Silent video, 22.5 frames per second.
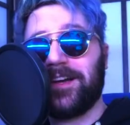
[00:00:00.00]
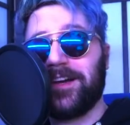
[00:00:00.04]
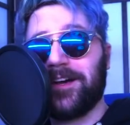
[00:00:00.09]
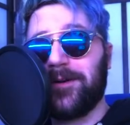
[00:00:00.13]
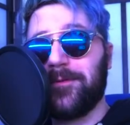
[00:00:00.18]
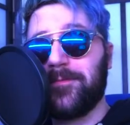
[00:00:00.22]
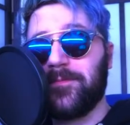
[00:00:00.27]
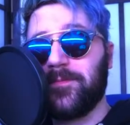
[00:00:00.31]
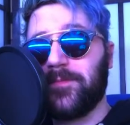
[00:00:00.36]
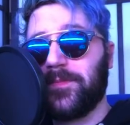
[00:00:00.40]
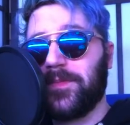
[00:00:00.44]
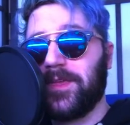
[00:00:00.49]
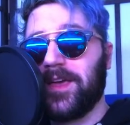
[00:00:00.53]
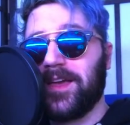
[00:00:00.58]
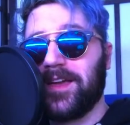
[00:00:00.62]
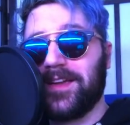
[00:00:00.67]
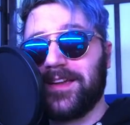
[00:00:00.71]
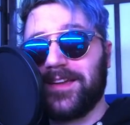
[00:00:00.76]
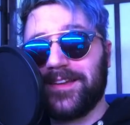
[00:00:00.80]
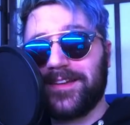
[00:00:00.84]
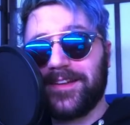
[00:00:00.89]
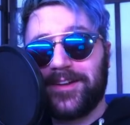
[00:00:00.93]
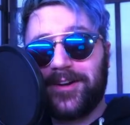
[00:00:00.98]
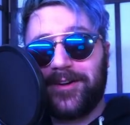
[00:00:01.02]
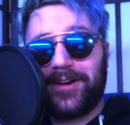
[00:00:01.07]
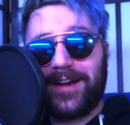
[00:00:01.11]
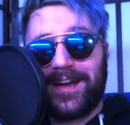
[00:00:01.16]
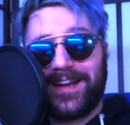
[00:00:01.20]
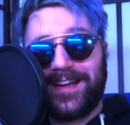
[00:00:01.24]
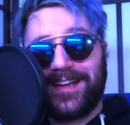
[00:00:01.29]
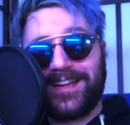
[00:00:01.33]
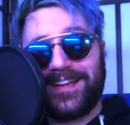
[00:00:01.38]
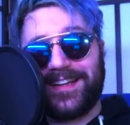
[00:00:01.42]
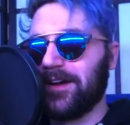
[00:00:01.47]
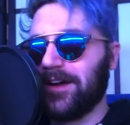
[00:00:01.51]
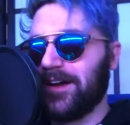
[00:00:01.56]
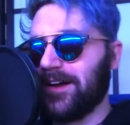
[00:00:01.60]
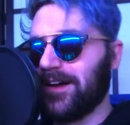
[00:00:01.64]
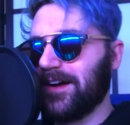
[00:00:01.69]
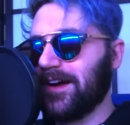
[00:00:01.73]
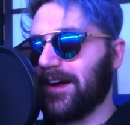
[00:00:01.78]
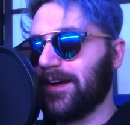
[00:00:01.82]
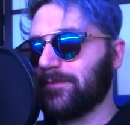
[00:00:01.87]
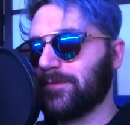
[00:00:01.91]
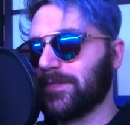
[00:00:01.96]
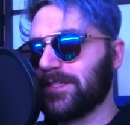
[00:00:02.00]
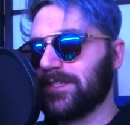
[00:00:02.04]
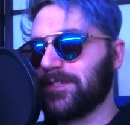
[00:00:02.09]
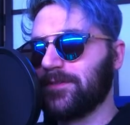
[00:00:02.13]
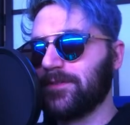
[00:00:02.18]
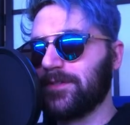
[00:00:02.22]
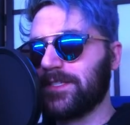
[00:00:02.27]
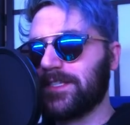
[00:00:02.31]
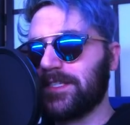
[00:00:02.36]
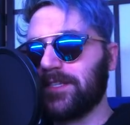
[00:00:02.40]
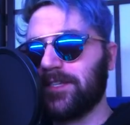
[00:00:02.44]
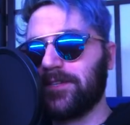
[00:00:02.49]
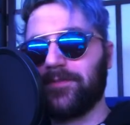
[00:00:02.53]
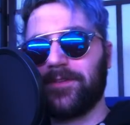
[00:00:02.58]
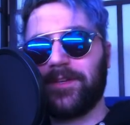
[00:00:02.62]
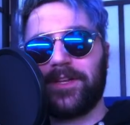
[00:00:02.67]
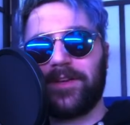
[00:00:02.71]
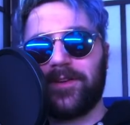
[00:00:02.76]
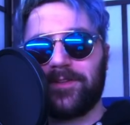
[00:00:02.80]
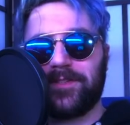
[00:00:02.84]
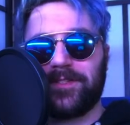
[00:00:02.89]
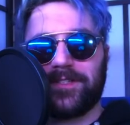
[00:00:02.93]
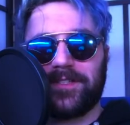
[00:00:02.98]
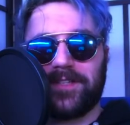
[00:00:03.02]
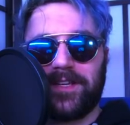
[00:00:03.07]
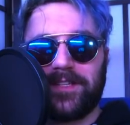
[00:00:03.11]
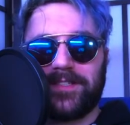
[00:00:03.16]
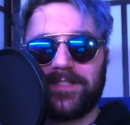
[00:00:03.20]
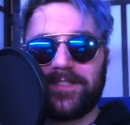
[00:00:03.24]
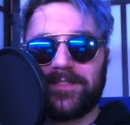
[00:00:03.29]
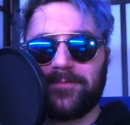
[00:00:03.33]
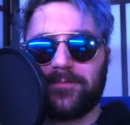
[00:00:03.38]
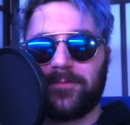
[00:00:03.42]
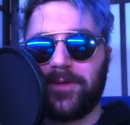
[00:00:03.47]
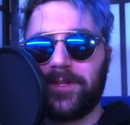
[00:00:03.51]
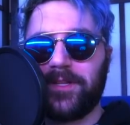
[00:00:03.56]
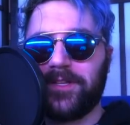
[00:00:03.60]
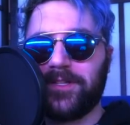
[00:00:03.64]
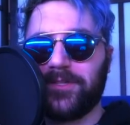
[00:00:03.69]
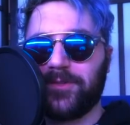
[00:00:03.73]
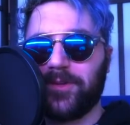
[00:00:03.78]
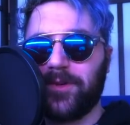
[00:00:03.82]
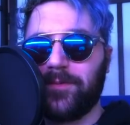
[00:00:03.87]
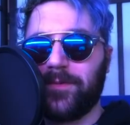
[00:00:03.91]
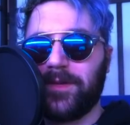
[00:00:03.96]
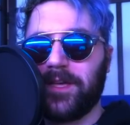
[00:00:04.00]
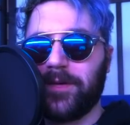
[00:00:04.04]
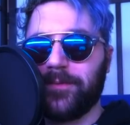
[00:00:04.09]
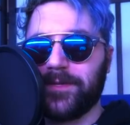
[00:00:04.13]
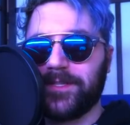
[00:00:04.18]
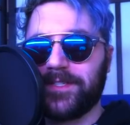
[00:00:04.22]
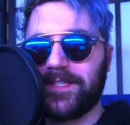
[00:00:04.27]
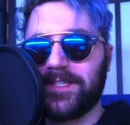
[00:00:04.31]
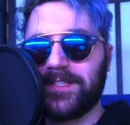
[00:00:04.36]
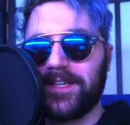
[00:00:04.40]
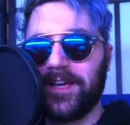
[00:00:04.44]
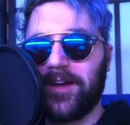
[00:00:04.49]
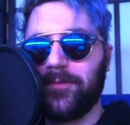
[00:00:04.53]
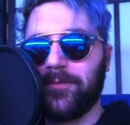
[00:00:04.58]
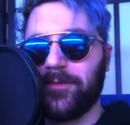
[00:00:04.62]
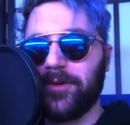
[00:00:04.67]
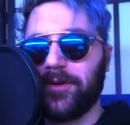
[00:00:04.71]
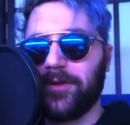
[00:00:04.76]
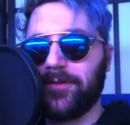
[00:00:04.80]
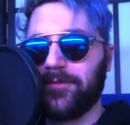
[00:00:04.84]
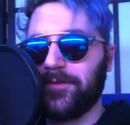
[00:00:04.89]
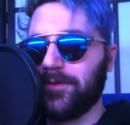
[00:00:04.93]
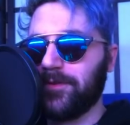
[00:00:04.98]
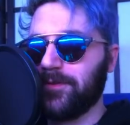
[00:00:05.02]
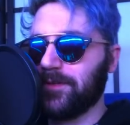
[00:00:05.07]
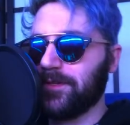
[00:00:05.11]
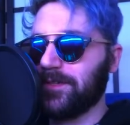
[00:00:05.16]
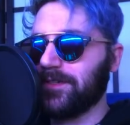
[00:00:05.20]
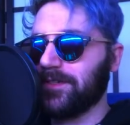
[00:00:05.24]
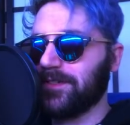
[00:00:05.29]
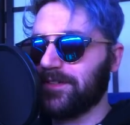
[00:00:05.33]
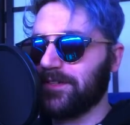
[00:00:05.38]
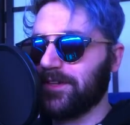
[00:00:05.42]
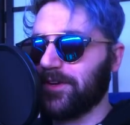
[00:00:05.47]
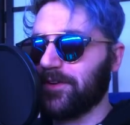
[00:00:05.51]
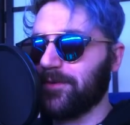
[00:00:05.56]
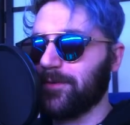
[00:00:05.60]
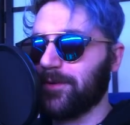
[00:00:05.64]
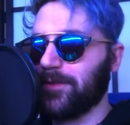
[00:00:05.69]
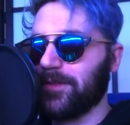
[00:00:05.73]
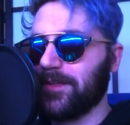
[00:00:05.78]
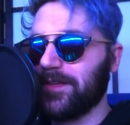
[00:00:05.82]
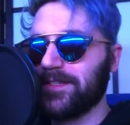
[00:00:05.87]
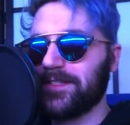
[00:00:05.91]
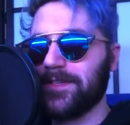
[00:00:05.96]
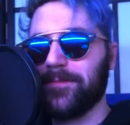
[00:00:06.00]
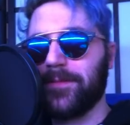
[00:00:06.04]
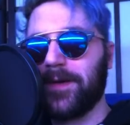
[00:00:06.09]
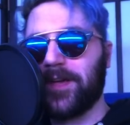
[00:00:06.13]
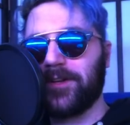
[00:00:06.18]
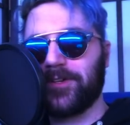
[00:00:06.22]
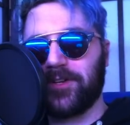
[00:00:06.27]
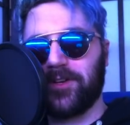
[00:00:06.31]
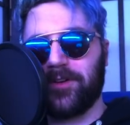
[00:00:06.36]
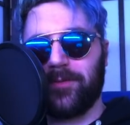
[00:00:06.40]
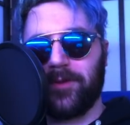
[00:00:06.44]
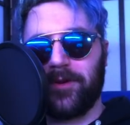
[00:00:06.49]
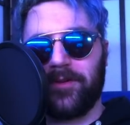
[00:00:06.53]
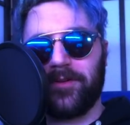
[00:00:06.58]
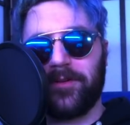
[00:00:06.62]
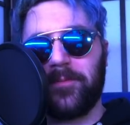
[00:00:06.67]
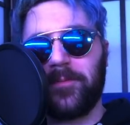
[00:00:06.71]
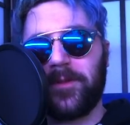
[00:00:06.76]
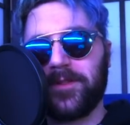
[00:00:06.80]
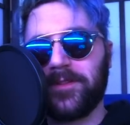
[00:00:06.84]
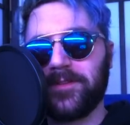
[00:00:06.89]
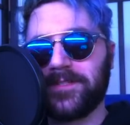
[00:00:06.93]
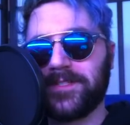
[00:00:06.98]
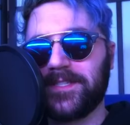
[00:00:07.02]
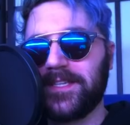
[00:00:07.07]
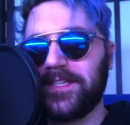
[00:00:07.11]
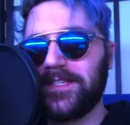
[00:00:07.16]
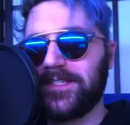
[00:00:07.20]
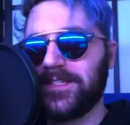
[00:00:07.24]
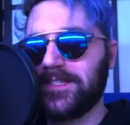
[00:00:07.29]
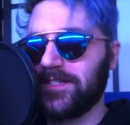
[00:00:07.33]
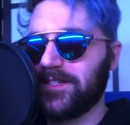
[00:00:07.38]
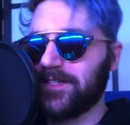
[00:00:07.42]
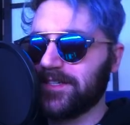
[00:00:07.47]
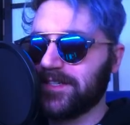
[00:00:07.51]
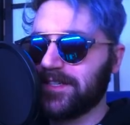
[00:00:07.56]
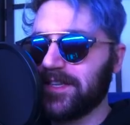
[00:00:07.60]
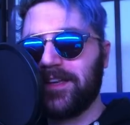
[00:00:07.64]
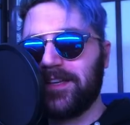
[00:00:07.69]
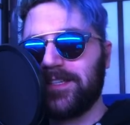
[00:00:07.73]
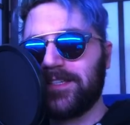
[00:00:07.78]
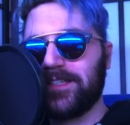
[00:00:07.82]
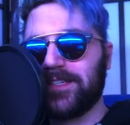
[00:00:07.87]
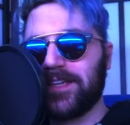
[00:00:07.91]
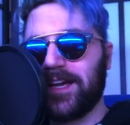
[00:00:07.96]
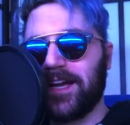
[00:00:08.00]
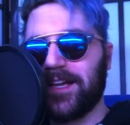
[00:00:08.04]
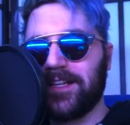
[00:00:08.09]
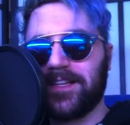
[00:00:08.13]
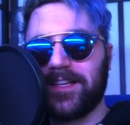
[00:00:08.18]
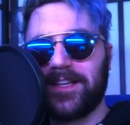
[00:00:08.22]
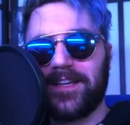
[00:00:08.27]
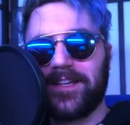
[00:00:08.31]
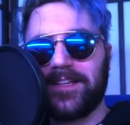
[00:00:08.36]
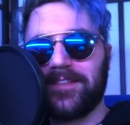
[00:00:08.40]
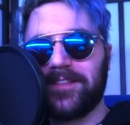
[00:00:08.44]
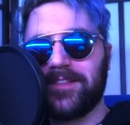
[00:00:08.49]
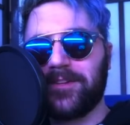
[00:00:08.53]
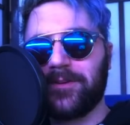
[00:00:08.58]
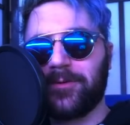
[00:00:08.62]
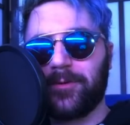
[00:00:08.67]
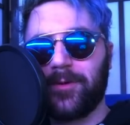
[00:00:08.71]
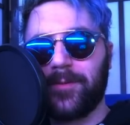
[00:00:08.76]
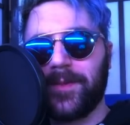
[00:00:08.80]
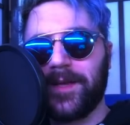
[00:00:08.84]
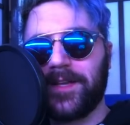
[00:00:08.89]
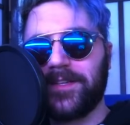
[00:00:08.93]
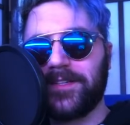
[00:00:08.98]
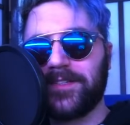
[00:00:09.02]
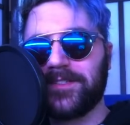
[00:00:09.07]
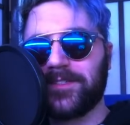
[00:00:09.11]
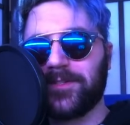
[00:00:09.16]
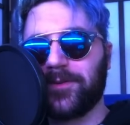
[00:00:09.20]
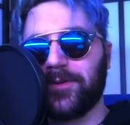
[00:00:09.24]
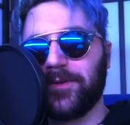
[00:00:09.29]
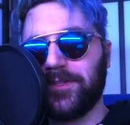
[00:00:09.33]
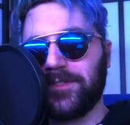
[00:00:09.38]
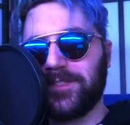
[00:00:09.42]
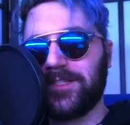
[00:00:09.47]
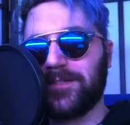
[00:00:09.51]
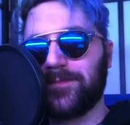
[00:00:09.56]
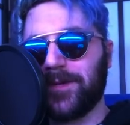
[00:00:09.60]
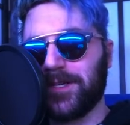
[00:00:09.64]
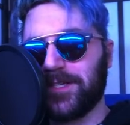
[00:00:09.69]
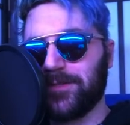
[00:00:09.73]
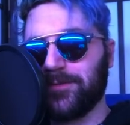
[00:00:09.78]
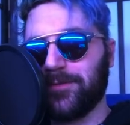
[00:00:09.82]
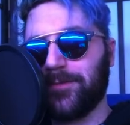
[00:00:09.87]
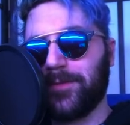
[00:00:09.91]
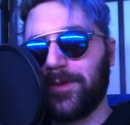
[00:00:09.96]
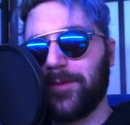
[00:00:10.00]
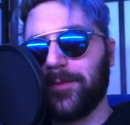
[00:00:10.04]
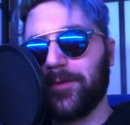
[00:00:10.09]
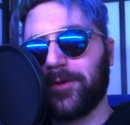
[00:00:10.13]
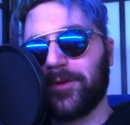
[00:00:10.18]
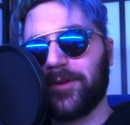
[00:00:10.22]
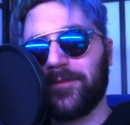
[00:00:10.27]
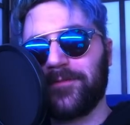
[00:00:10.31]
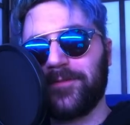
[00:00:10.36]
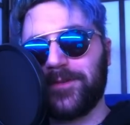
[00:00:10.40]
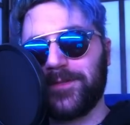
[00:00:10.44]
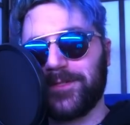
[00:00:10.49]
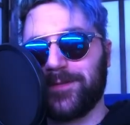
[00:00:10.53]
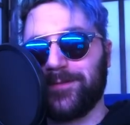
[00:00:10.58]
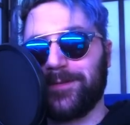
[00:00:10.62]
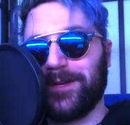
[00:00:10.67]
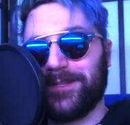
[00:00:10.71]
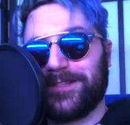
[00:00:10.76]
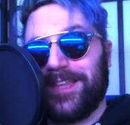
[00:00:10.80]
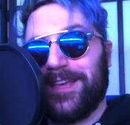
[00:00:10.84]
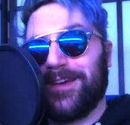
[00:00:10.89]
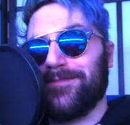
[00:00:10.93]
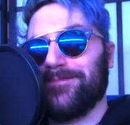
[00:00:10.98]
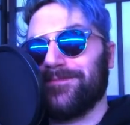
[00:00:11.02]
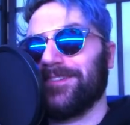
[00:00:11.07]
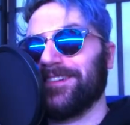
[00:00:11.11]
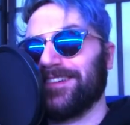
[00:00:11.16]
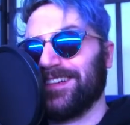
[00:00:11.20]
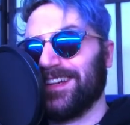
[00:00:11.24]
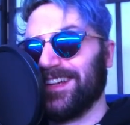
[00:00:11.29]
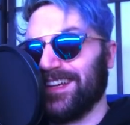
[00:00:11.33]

Um, yay, hooray. Uh, I'm just doing silly videos. I just really enjoy being able to sit down with all of you and talk about things I'm passionate about. And one of those things is just is highlighting little romantic stories, especially when people are confused about them.